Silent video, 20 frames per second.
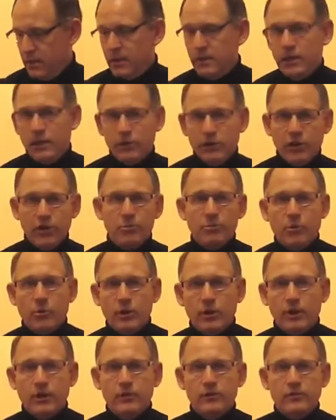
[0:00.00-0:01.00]
Now, another
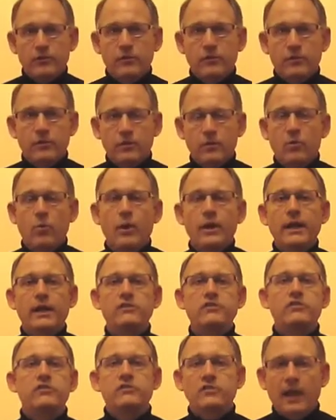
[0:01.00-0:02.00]
point is, why not
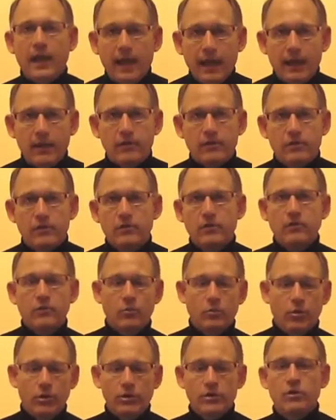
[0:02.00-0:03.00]
stand
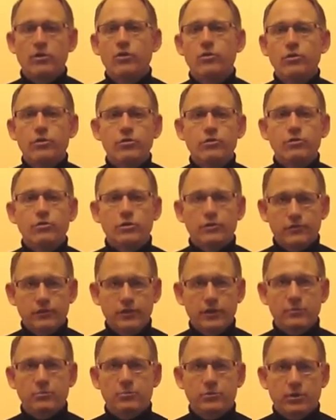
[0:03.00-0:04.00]
while you go through your
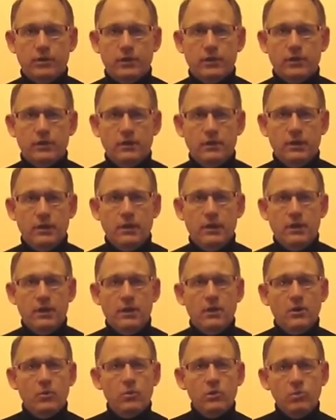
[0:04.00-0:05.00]
flip book?
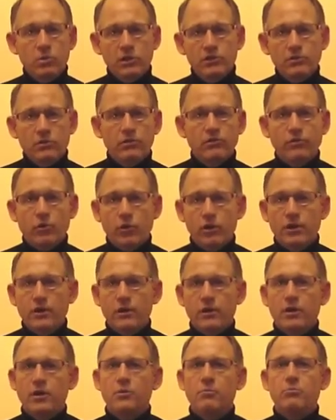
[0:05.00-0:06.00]
We want to
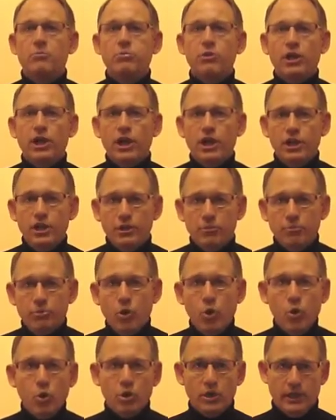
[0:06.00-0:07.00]
avoid blood
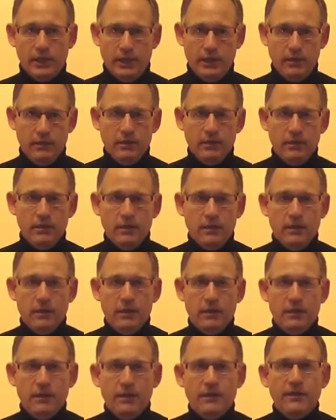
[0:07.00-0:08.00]
pooling.
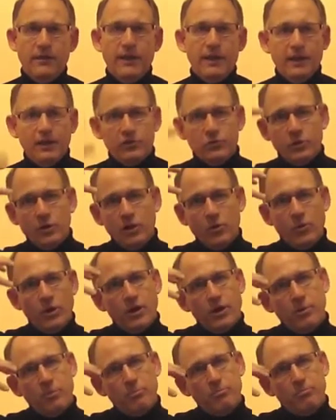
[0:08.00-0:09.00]
That is, we don't
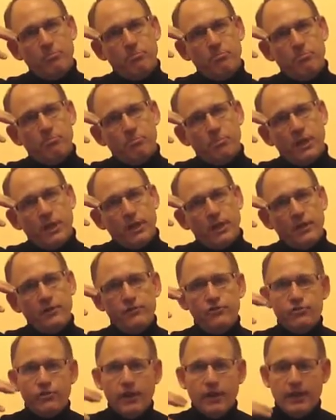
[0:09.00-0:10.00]
want our blood
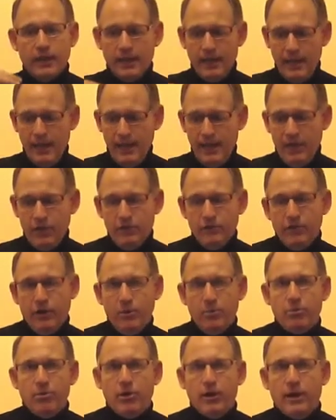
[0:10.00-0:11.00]
draining out of
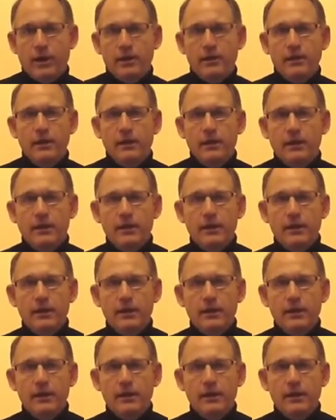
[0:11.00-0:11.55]
our brain,